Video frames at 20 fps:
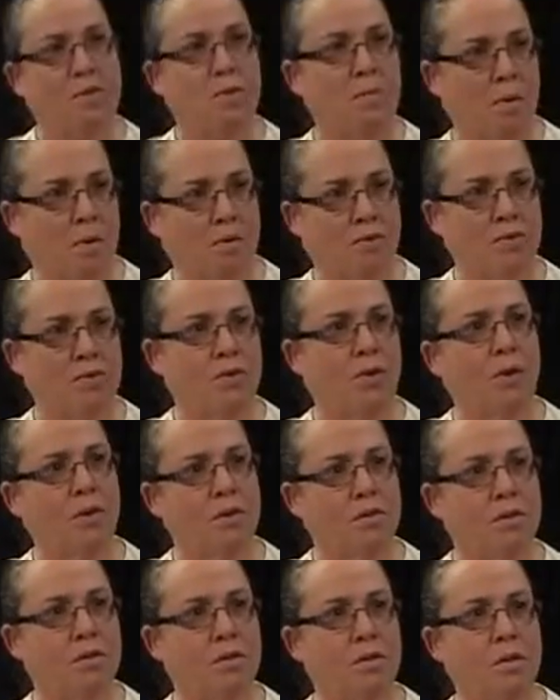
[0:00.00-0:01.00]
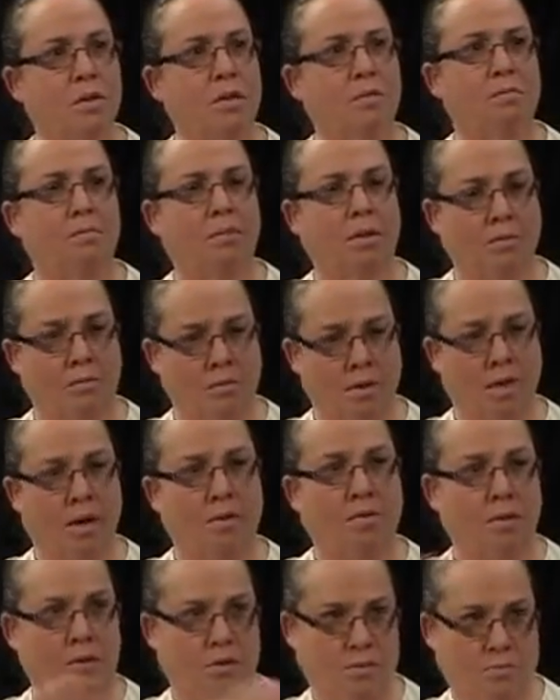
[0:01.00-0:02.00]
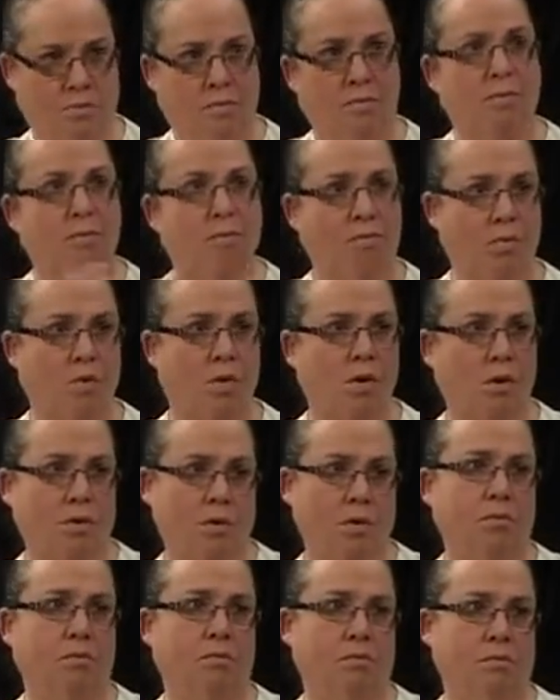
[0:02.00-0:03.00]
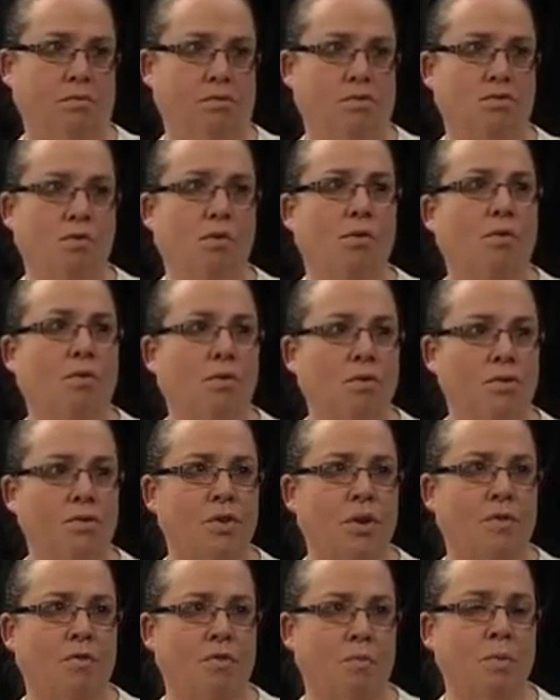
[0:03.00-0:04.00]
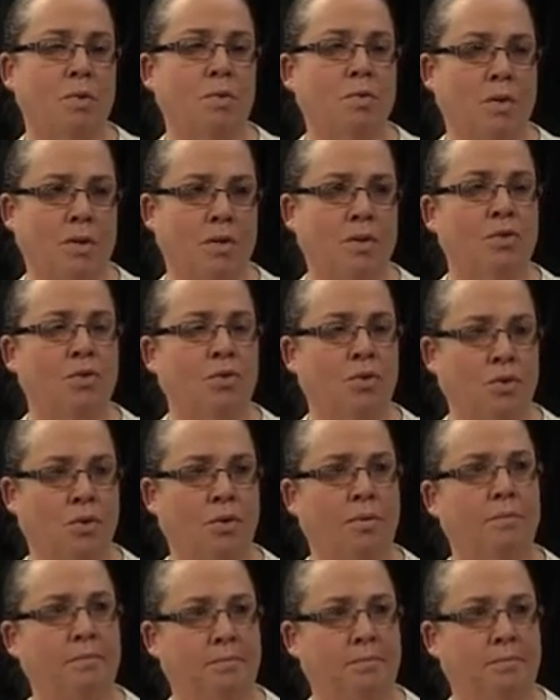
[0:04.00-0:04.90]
to both sites, but we have quite a strong crossover between the two.